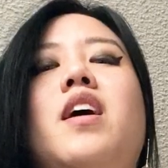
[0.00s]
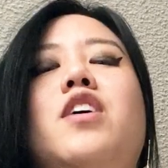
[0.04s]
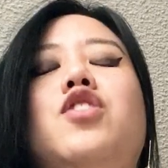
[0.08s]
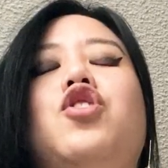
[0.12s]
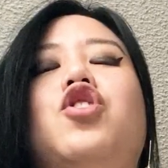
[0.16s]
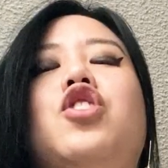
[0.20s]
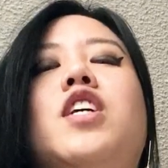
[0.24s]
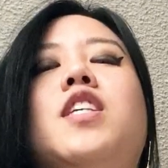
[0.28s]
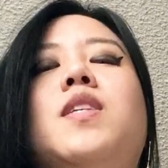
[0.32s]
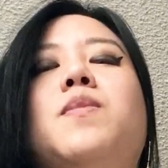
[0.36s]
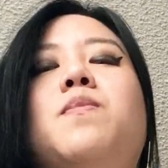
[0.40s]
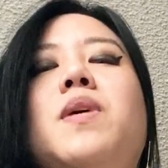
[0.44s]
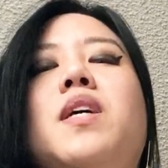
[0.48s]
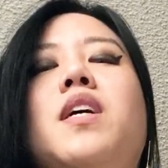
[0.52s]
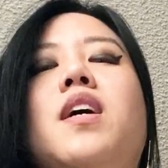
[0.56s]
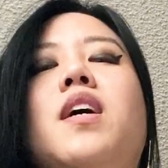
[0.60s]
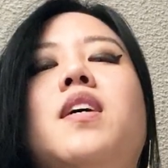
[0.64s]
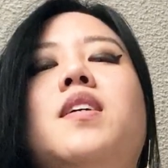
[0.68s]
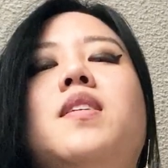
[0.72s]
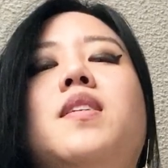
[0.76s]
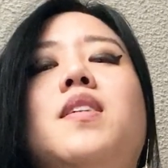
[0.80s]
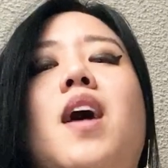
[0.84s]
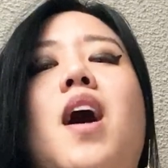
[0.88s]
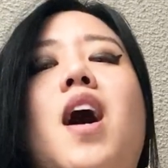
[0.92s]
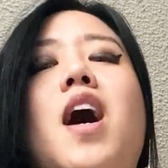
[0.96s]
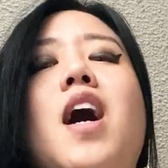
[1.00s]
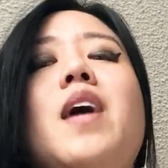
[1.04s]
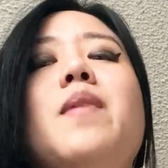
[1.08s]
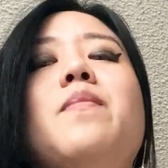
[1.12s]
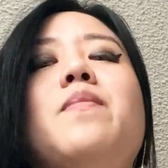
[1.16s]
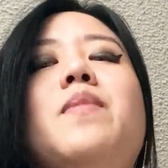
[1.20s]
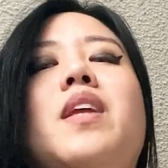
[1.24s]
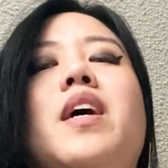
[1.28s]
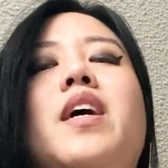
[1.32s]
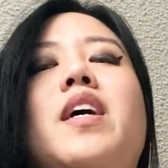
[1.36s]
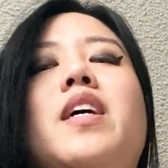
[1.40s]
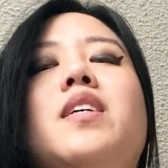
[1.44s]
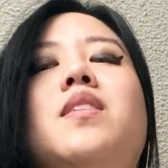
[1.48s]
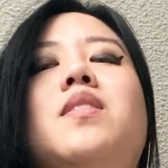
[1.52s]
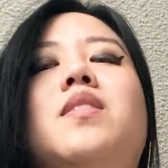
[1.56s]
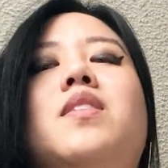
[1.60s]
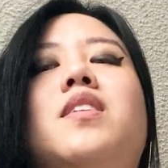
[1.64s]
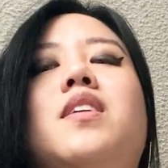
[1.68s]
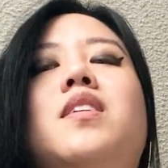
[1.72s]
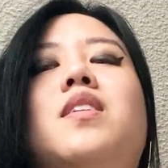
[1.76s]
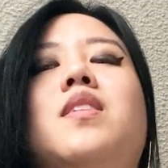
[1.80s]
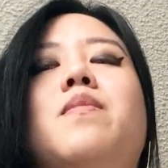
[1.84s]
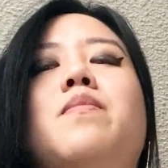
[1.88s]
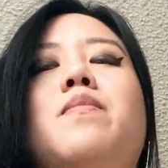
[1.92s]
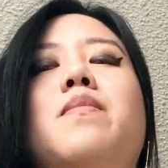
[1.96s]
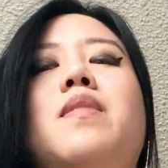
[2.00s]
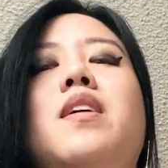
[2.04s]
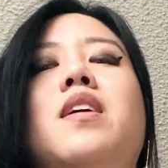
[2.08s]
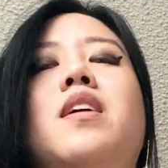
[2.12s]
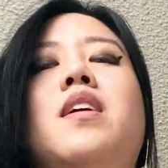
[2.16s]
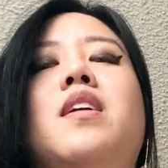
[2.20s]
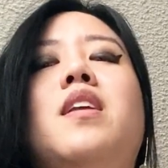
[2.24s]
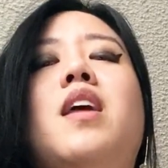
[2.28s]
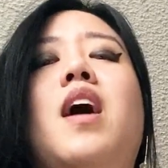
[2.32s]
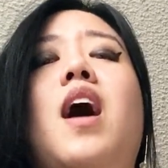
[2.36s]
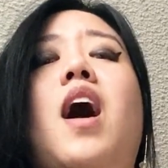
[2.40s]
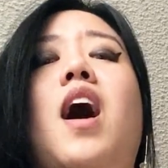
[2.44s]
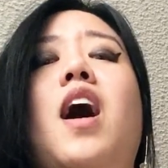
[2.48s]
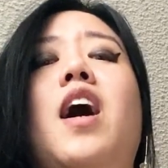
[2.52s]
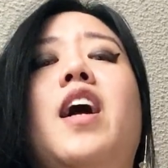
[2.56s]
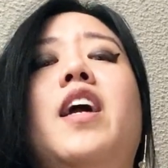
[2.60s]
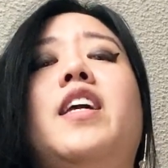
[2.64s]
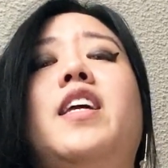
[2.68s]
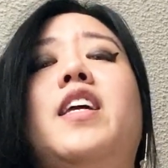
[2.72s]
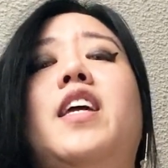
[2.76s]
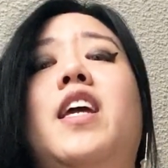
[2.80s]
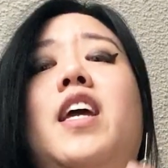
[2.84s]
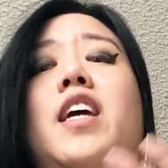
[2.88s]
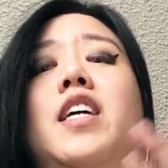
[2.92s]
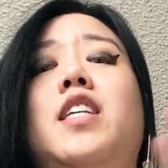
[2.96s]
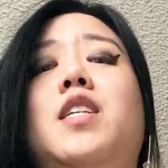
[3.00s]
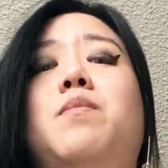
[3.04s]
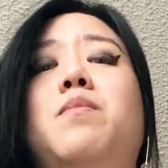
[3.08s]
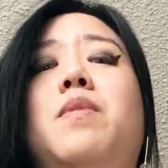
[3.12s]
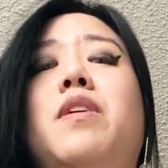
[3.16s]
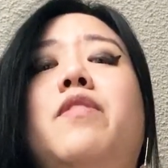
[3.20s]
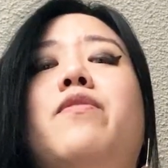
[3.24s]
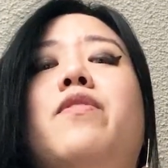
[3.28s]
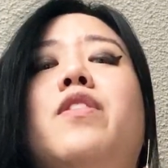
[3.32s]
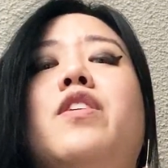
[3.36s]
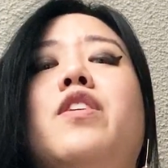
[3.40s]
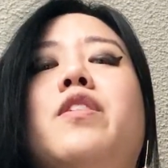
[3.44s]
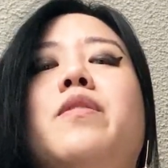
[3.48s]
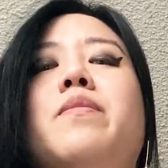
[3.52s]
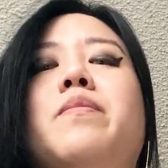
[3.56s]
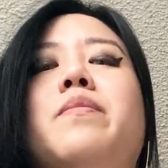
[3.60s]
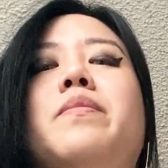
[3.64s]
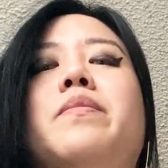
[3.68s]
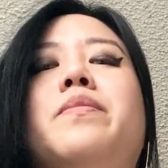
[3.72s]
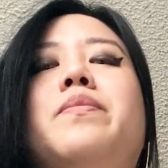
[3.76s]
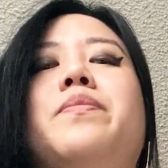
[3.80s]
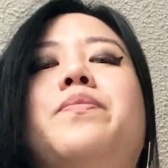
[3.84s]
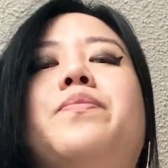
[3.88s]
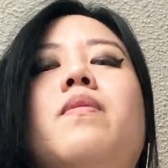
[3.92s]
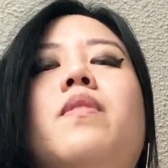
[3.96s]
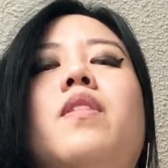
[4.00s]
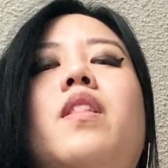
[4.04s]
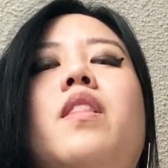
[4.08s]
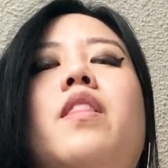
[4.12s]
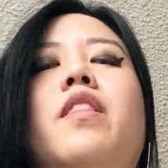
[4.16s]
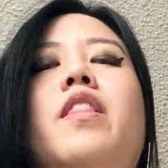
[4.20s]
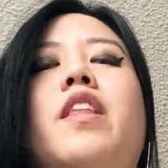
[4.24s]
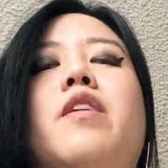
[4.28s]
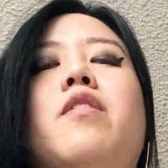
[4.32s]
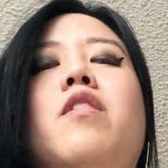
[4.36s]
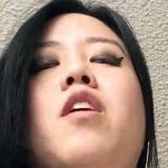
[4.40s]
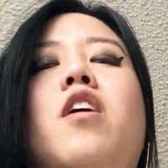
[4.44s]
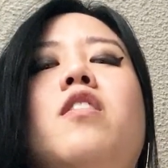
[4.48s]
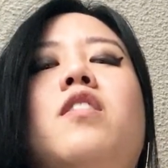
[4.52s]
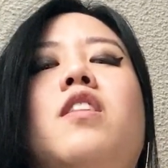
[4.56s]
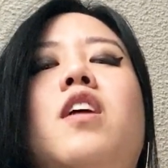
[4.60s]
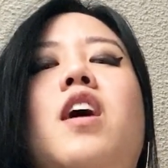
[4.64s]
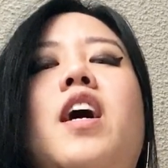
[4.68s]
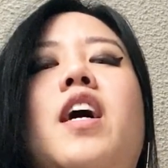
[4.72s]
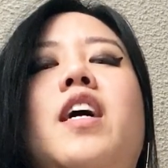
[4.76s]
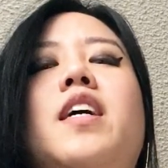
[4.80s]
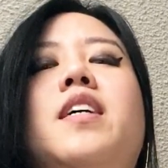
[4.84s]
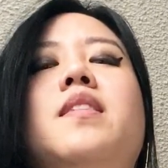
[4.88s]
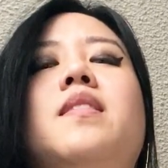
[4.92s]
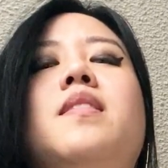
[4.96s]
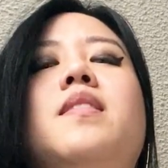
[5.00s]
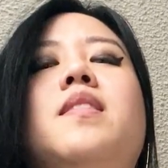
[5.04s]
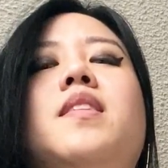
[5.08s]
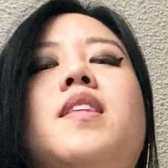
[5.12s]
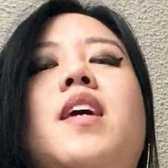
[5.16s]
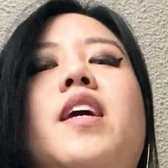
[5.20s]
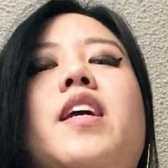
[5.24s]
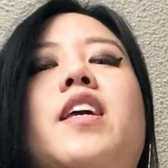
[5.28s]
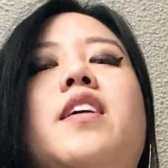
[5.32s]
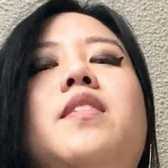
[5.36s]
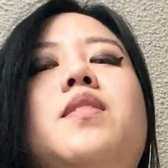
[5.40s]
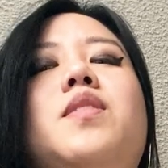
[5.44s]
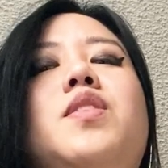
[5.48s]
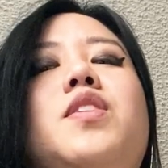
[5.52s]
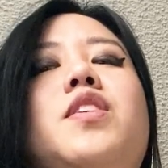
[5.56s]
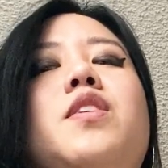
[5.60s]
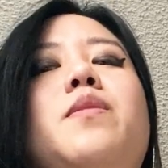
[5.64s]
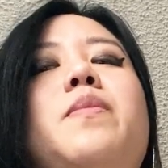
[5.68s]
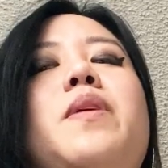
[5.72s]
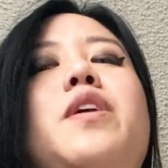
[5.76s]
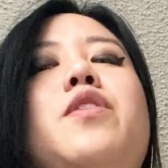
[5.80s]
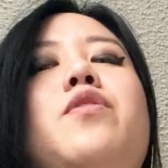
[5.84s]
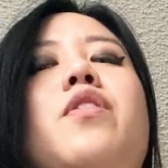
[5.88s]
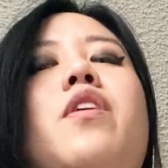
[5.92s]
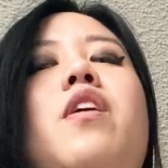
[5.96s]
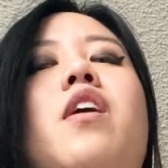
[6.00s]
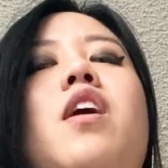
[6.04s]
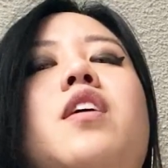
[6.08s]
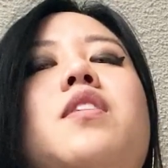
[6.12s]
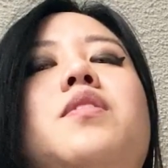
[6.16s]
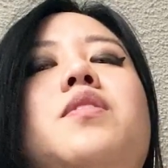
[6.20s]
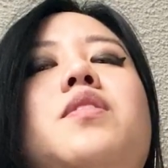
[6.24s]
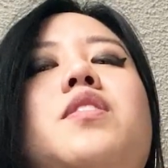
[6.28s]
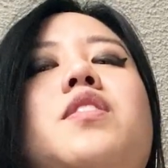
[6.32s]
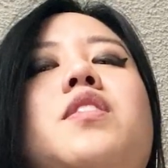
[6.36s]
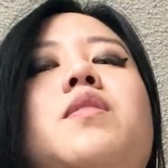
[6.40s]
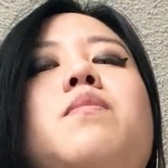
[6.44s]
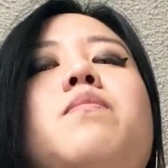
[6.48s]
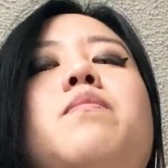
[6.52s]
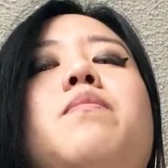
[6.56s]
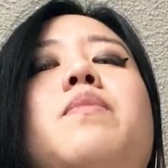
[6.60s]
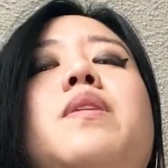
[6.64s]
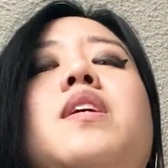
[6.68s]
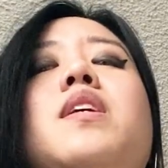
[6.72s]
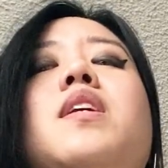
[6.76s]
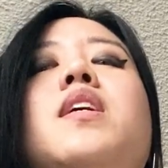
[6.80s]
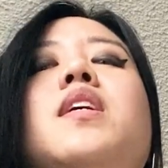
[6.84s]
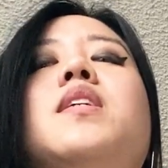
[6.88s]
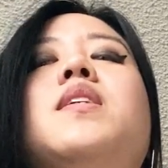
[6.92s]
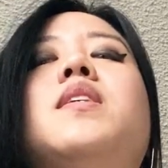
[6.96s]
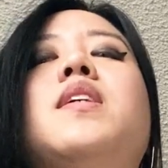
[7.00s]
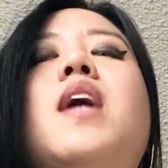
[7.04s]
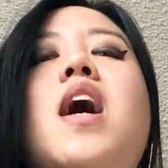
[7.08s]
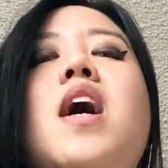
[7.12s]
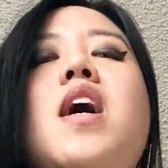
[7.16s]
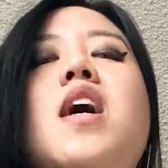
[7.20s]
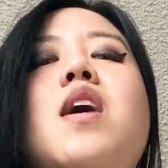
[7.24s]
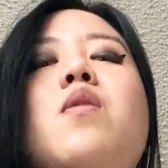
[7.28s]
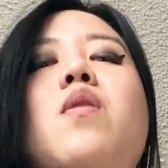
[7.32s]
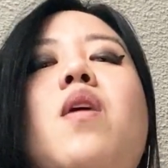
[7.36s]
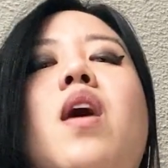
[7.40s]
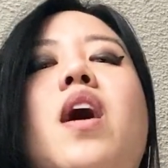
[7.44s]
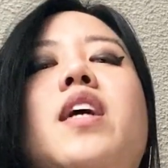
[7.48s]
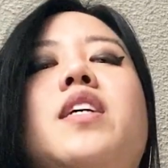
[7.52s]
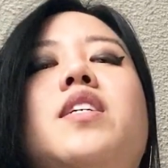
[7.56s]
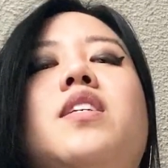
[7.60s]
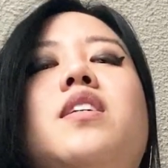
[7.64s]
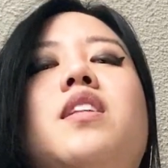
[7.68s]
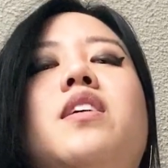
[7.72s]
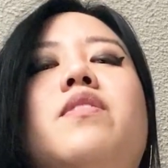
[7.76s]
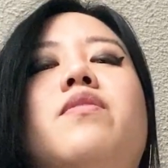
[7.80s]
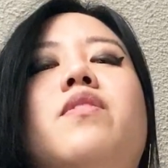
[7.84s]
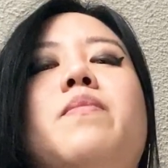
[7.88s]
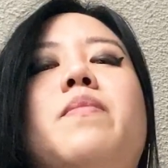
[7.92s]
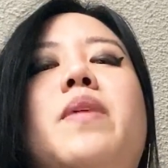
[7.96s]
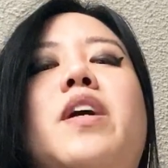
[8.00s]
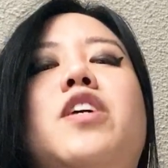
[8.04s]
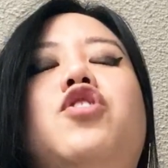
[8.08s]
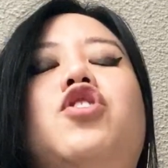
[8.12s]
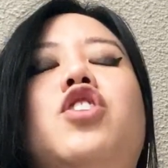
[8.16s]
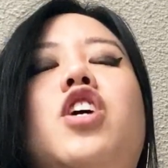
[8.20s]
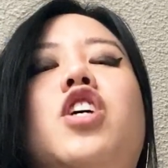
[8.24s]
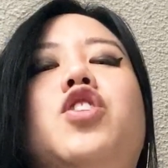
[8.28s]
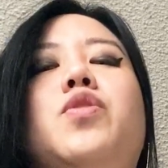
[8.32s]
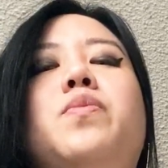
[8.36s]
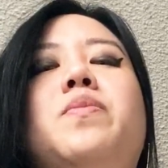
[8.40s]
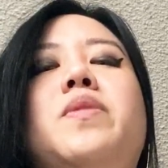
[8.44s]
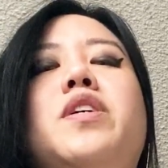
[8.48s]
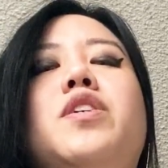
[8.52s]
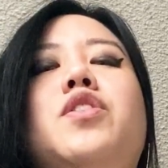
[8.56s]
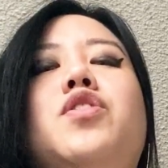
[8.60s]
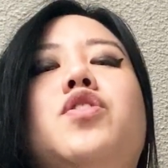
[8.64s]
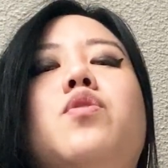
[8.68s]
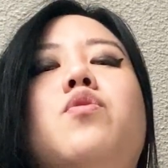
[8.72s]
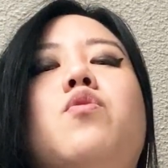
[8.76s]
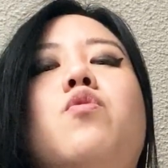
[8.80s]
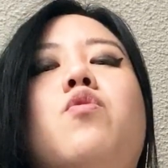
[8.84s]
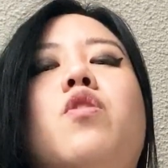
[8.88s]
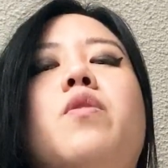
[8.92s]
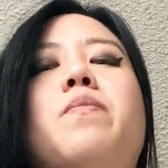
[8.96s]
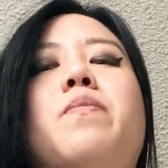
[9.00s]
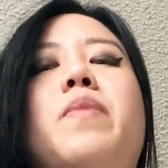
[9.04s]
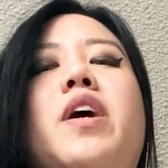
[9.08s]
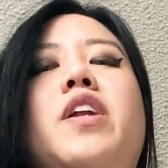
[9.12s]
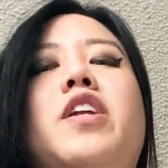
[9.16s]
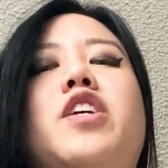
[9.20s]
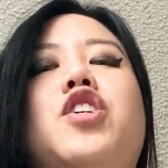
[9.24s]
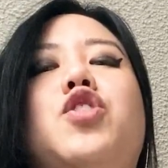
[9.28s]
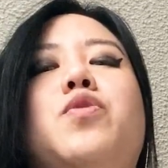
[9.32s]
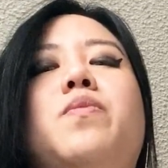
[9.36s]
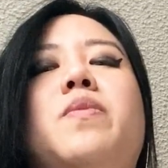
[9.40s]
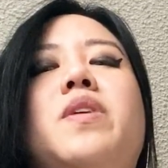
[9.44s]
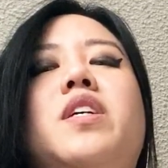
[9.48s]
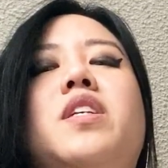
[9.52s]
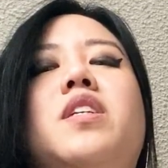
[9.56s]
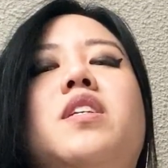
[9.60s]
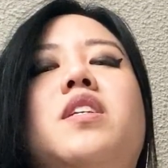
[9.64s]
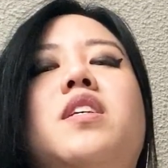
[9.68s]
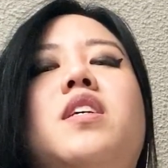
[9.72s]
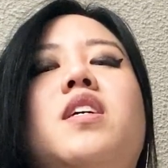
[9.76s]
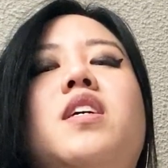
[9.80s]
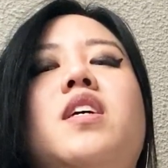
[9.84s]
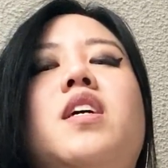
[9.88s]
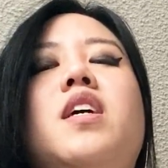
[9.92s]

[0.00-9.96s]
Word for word: Just because I'm nice doesn't mean I can't be firm. There are lines that can still be crossed, but it is how I deliver my judgment or punishment.